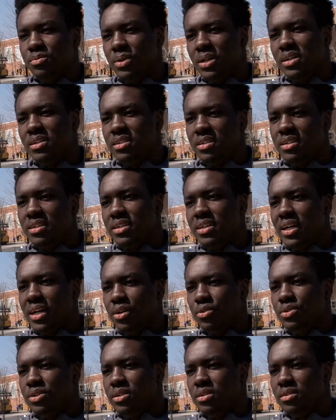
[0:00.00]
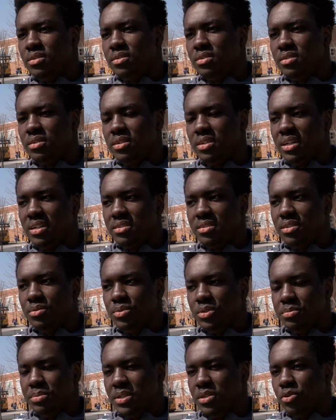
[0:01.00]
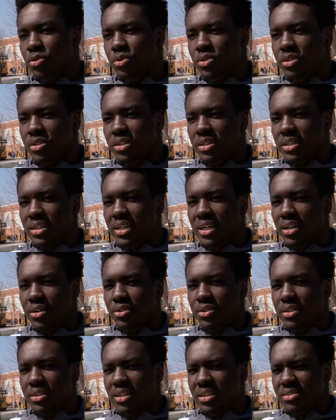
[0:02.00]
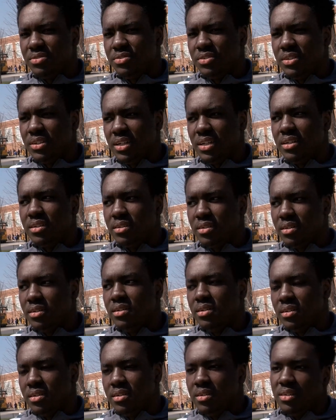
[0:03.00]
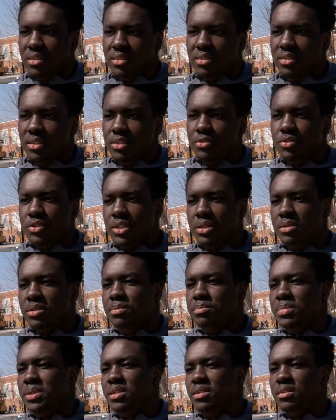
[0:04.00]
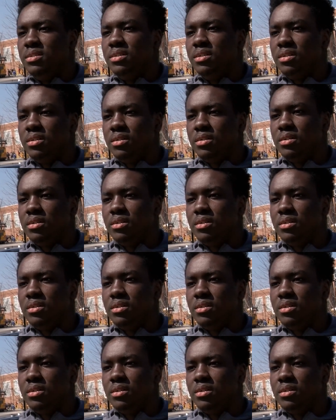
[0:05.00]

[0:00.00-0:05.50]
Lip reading: riot in the county, and I've seen what's been going on in the county. I feel like it's a need for them to be in there.